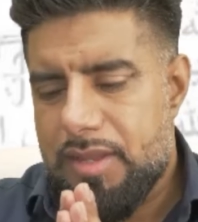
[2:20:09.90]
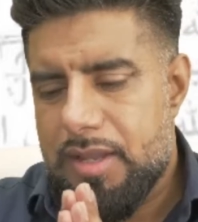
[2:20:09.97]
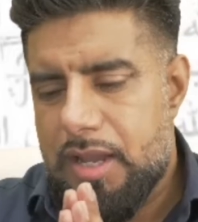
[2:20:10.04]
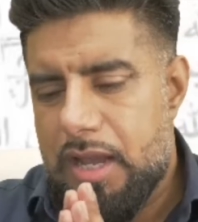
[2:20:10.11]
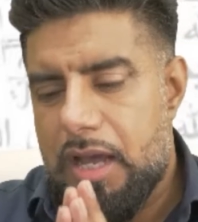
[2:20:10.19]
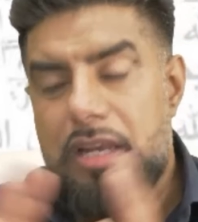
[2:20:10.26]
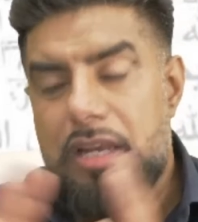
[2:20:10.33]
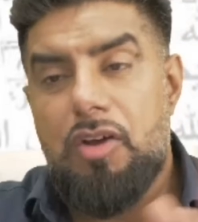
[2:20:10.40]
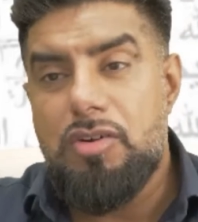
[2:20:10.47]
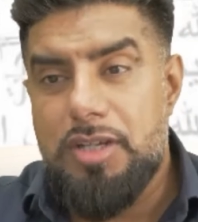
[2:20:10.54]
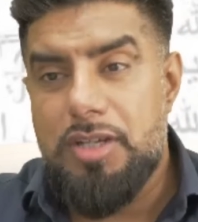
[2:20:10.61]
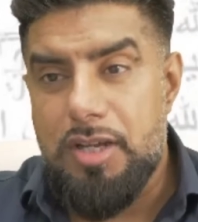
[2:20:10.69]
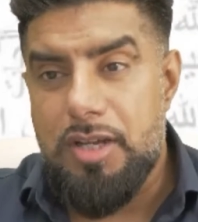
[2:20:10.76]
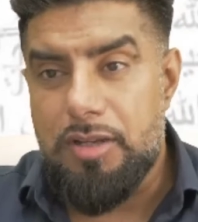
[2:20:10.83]
along
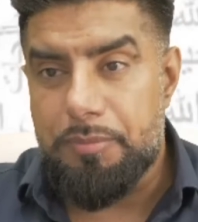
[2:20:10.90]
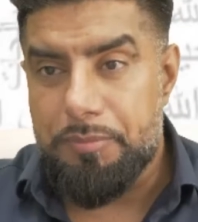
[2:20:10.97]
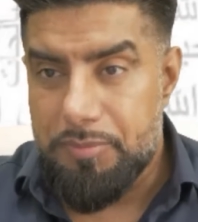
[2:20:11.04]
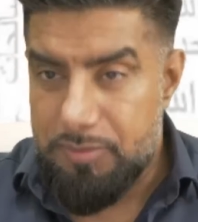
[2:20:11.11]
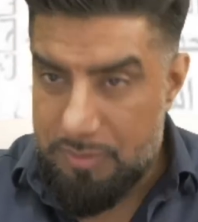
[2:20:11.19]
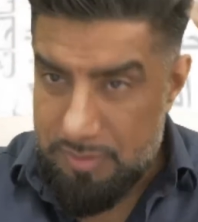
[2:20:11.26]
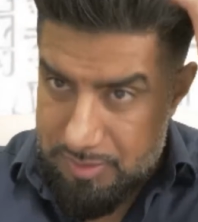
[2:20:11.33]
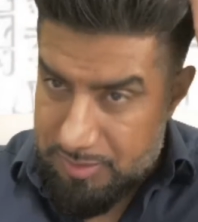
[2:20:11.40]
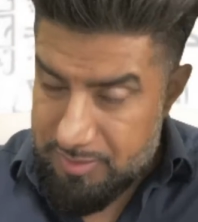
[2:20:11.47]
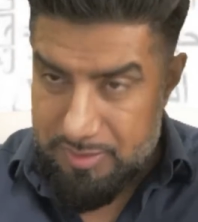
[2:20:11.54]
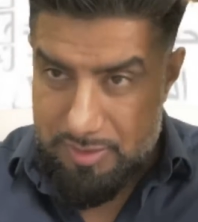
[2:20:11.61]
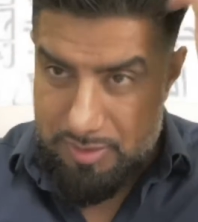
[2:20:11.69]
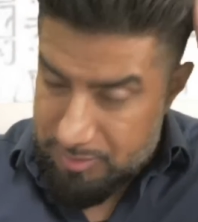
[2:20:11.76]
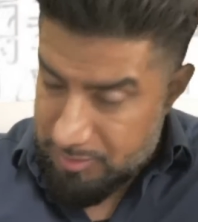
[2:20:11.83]
comes
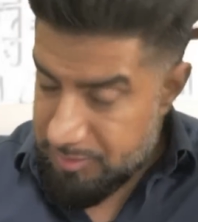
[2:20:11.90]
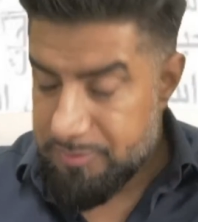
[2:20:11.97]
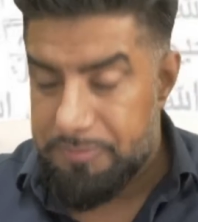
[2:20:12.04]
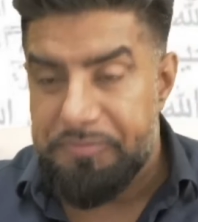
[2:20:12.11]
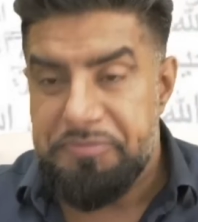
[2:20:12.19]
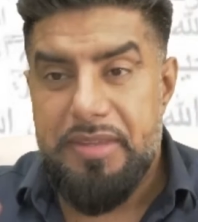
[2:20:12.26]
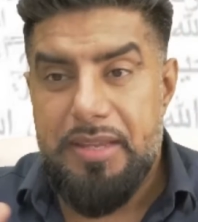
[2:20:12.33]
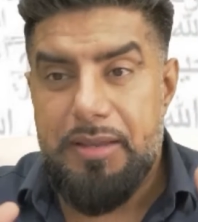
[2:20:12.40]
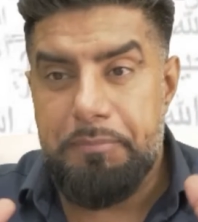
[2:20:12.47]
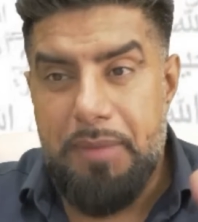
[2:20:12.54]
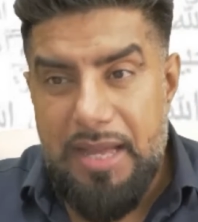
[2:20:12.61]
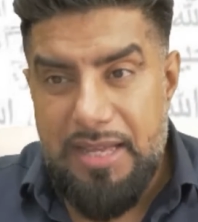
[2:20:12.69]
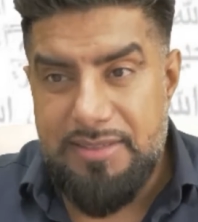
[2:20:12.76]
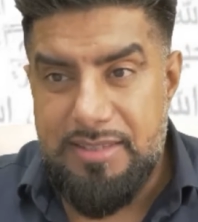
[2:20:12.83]

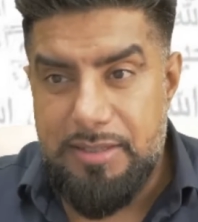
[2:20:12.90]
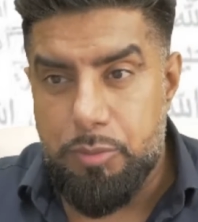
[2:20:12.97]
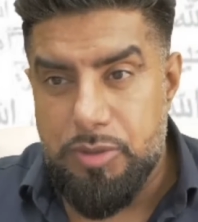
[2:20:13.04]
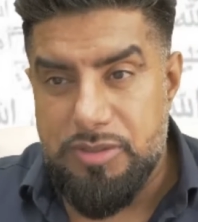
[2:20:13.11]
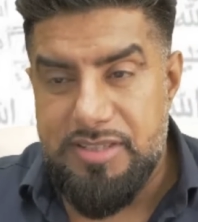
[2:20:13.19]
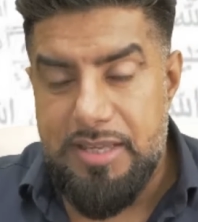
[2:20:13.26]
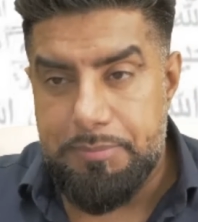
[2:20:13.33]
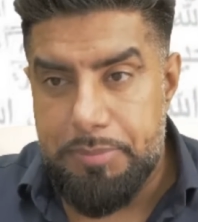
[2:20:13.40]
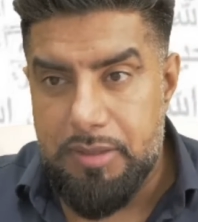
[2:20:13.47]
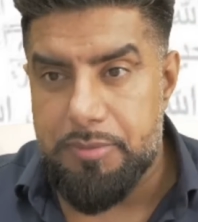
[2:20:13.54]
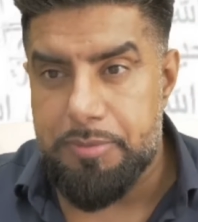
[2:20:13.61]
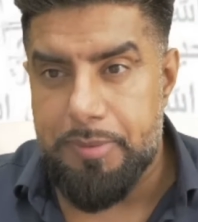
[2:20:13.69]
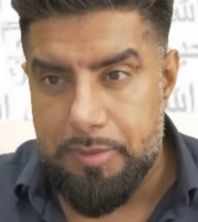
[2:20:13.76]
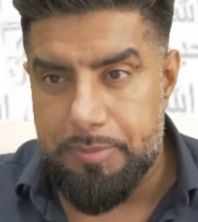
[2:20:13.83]
Mahdi was a
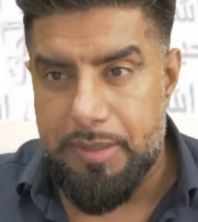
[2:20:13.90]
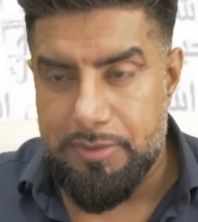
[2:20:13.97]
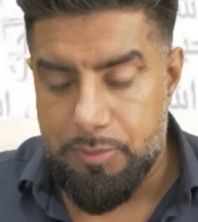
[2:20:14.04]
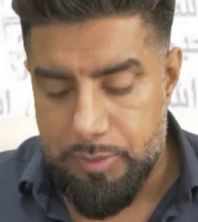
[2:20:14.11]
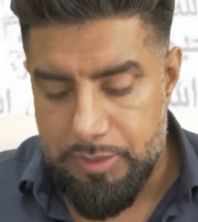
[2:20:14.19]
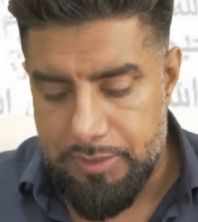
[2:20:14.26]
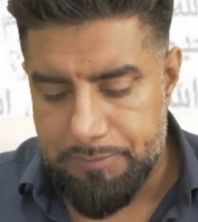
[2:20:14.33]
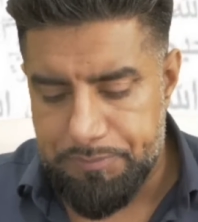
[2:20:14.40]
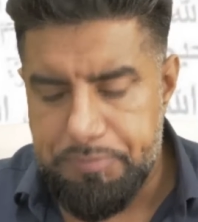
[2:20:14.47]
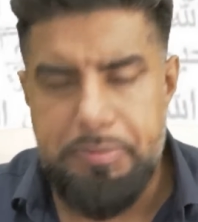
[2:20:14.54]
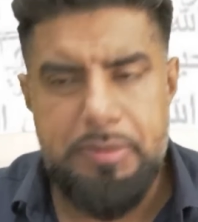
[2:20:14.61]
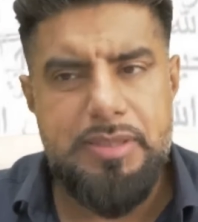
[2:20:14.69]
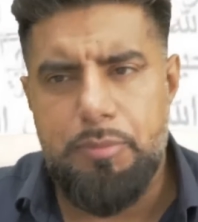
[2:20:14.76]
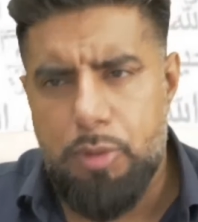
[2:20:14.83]
Berber, by the way,
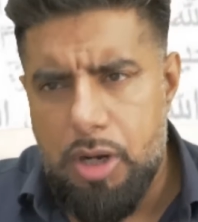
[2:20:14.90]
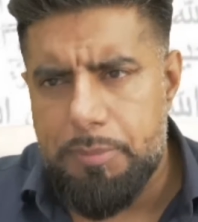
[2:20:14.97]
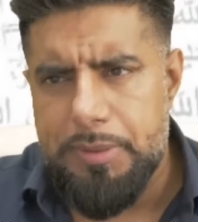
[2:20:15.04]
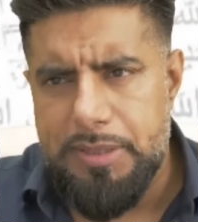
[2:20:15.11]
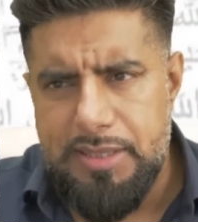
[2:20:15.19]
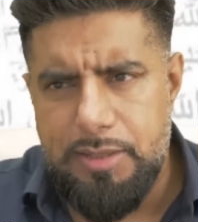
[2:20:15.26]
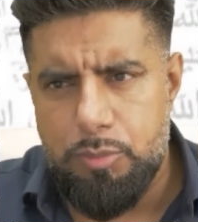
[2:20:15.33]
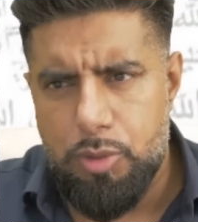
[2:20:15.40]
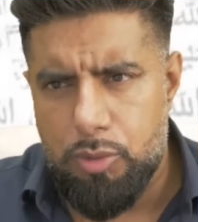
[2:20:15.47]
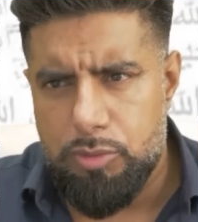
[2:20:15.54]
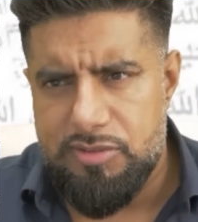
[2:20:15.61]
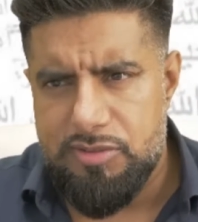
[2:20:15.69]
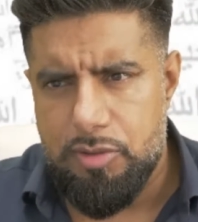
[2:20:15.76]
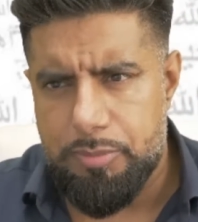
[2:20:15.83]
but the Murabitin were
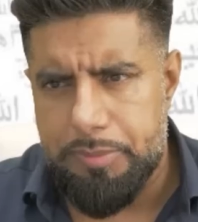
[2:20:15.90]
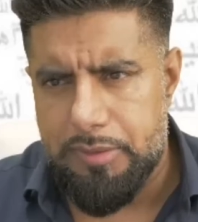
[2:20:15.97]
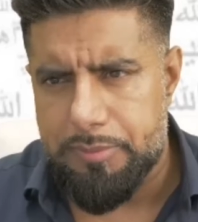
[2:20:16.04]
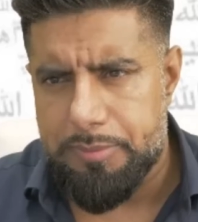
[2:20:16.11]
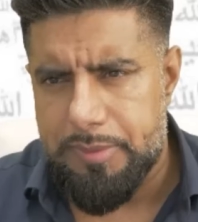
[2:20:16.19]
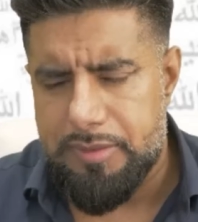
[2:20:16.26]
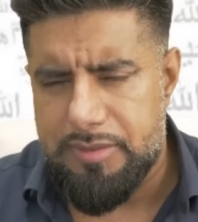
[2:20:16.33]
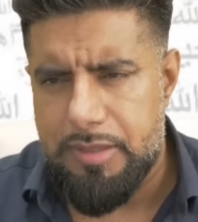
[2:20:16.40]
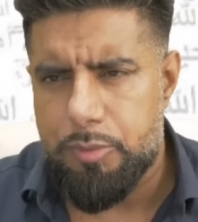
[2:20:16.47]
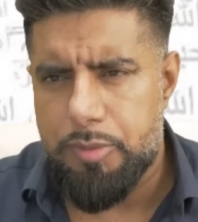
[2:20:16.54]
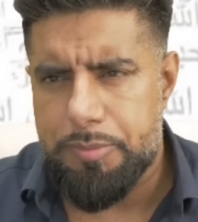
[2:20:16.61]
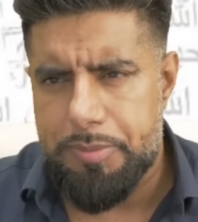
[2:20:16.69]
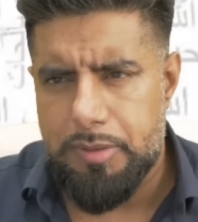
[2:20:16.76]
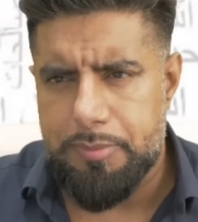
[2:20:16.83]
also Berber. They were
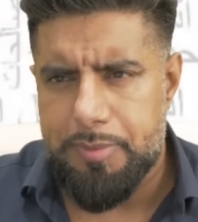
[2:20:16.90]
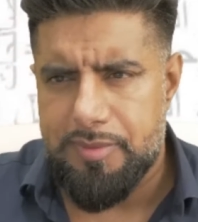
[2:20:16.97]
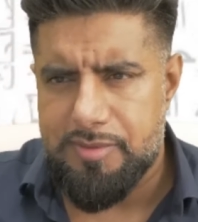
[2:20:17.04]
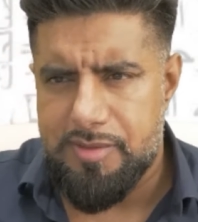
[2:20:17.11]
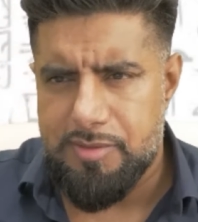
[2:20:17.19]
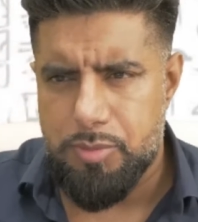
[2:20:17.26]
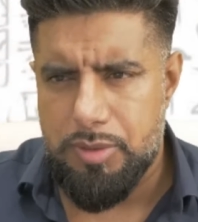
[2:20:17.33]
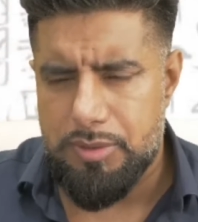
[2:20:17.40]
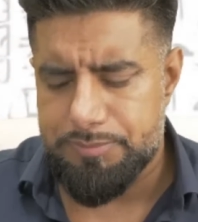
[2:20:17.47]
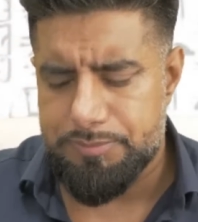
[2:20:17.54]
Berbers as well.